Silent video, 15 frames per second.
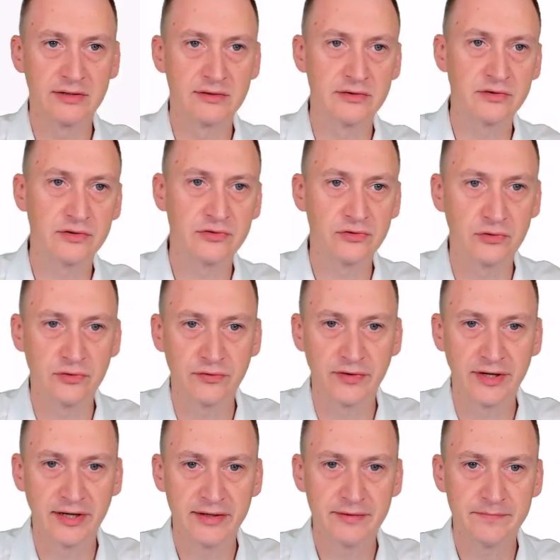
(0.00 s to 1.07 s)
and search for
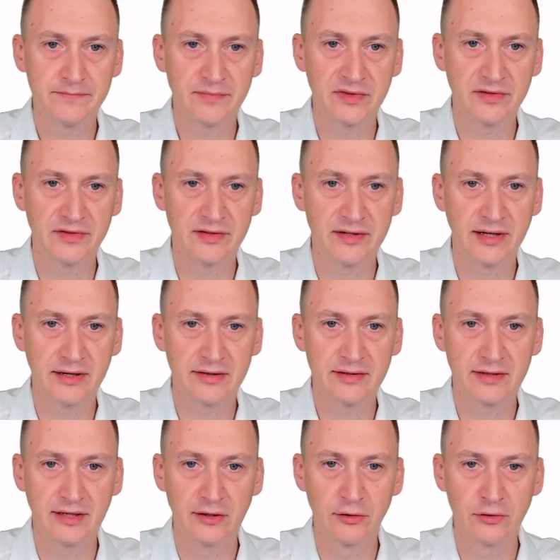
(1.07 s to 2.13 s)
that and see that
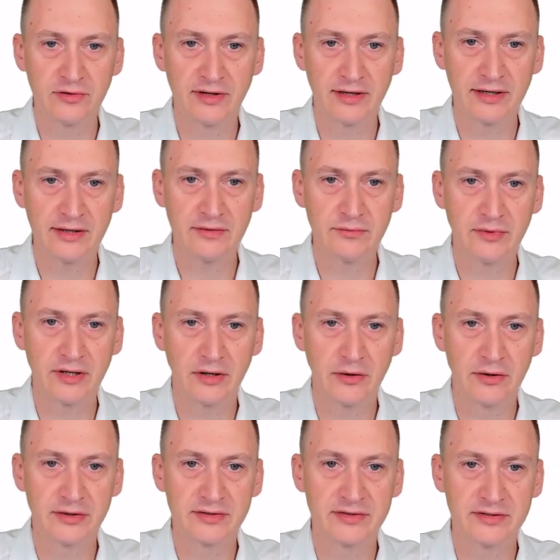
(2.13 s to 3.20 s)
it looks like we are
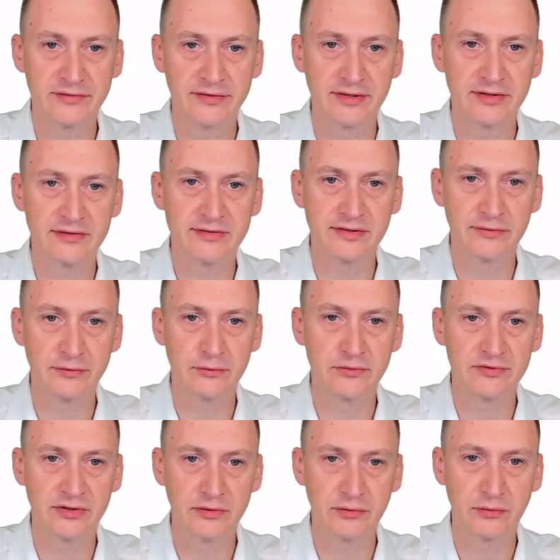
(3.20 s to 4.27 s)
on
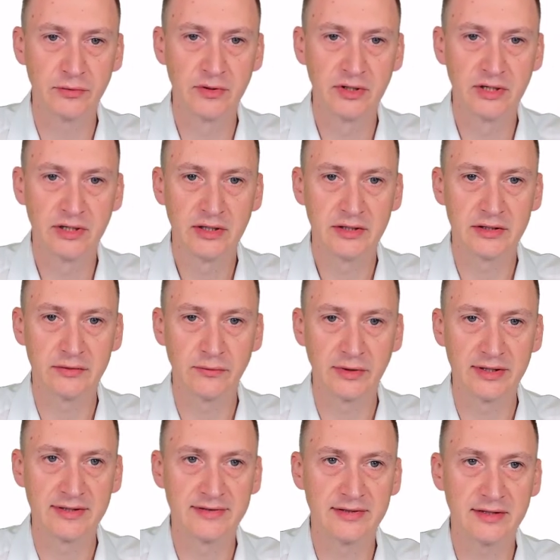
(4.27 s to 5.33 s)
7.0.0 uh,
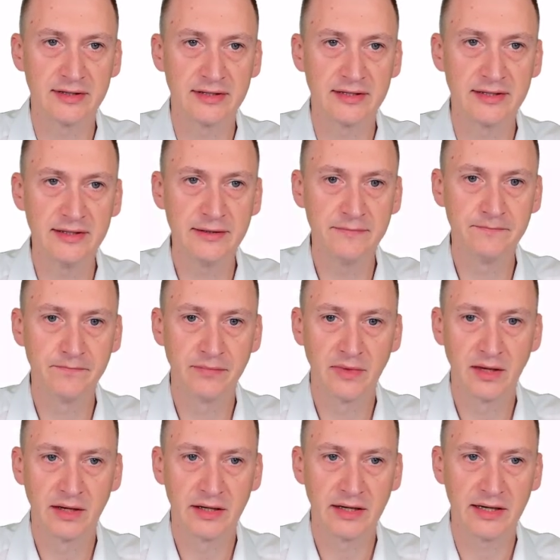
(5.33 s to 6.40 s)
release D.
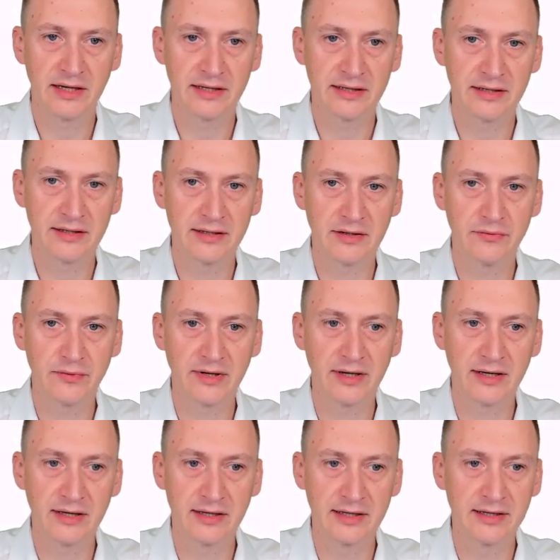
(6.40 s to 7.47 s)
And uh, if we
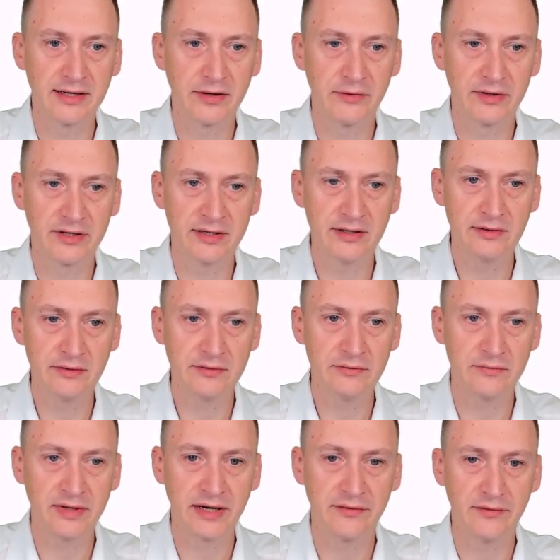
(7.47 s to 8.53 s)
then click down here,
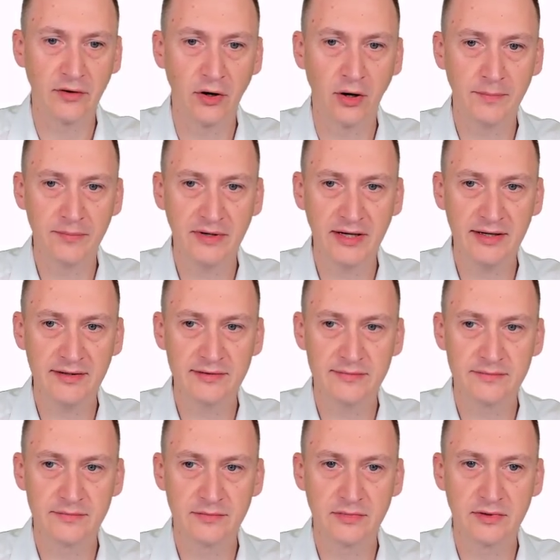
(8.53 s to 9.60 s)
we have update,
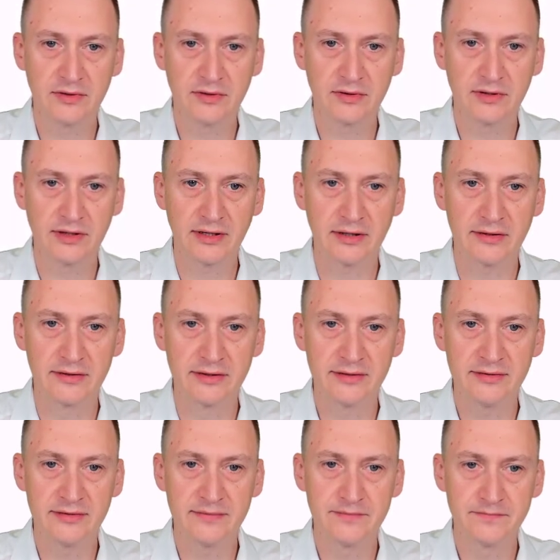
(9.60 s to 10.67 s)
click on
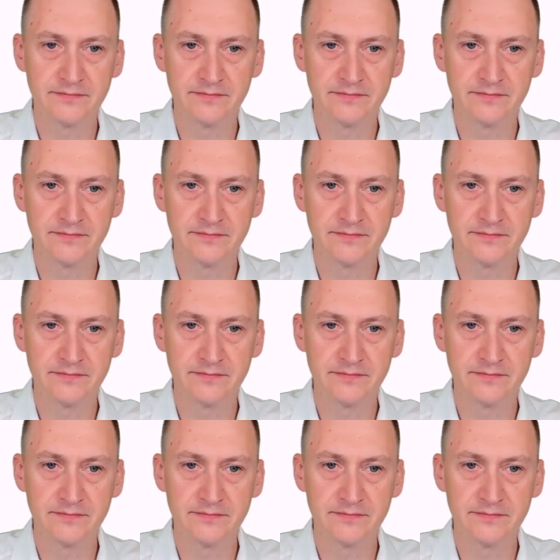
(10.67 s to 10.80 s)
this,